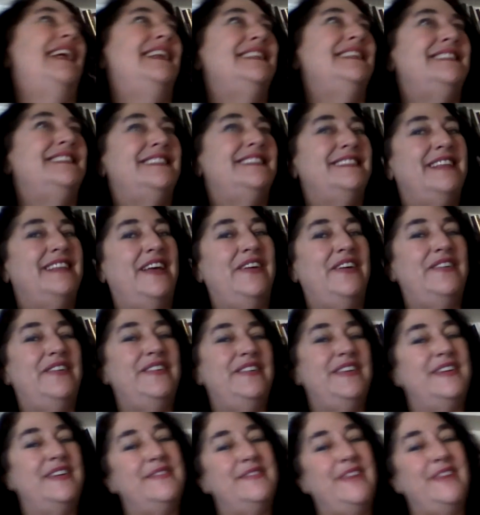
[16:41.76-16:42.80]
us know
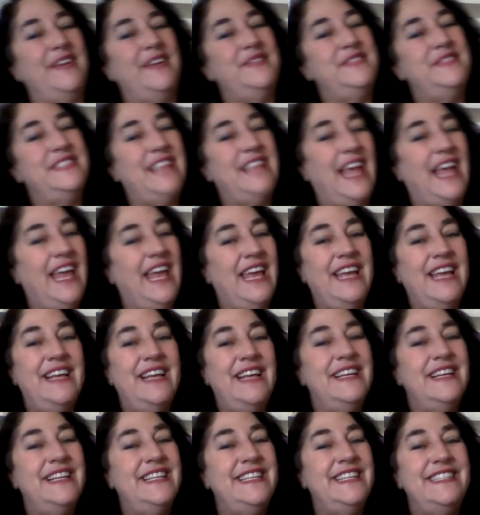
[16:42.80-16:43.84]
your website,
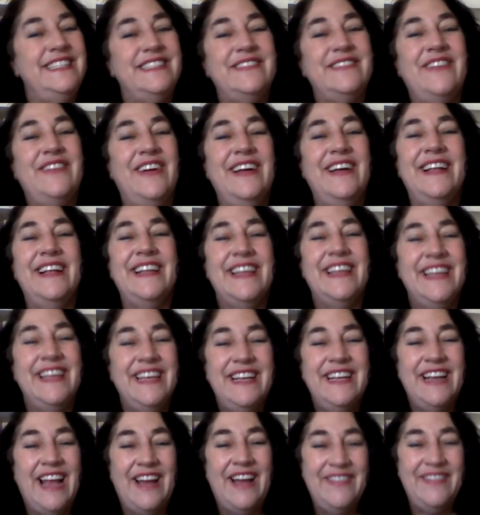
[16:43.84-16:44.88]
at least one,
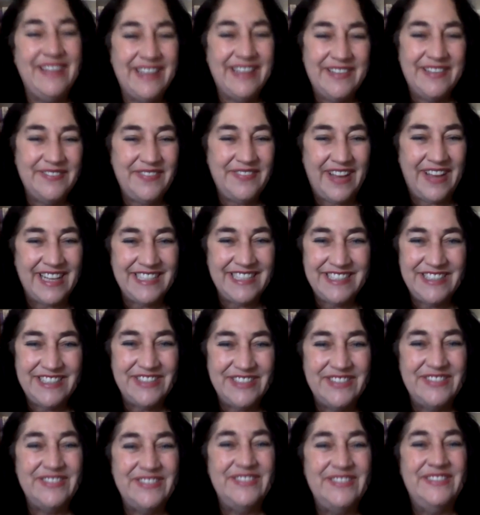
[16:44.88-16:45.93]
how we can find you.